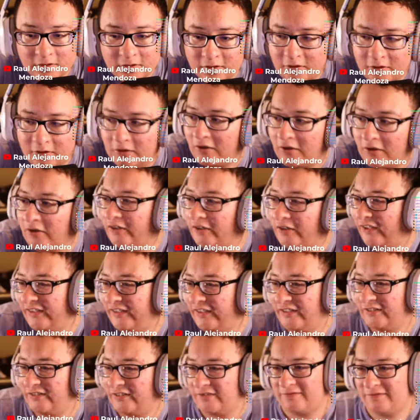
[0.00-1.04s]
All right,
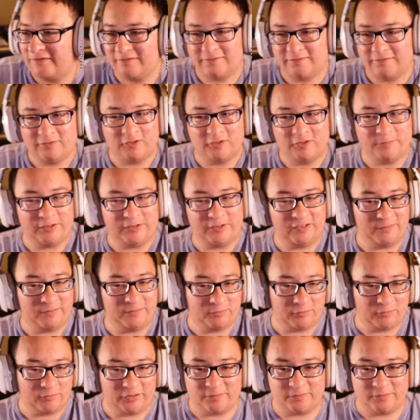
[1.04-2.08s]
y'all. Hope y'all have a
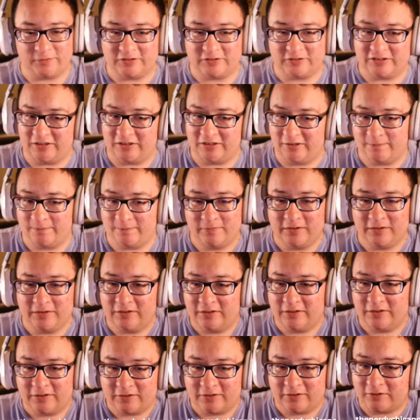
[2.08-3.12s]
wonderful time.
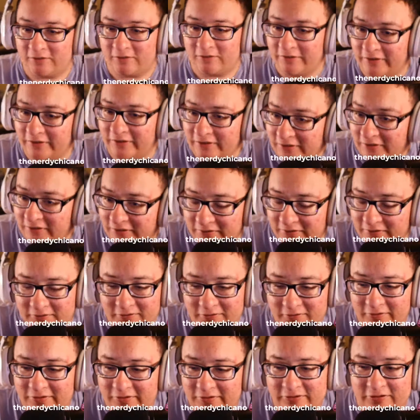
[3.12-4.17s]
Go
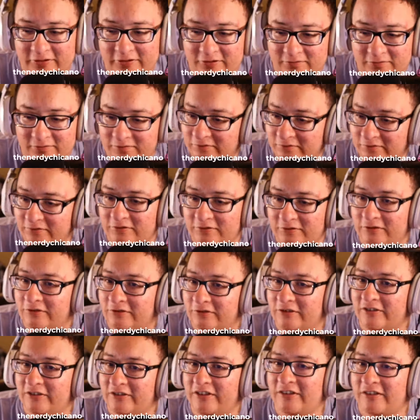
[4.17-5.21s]
and you know, do
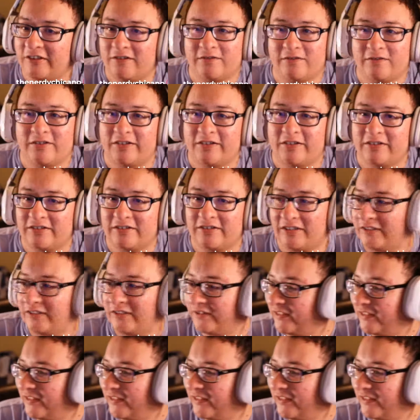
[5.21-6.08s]
your thing over there and say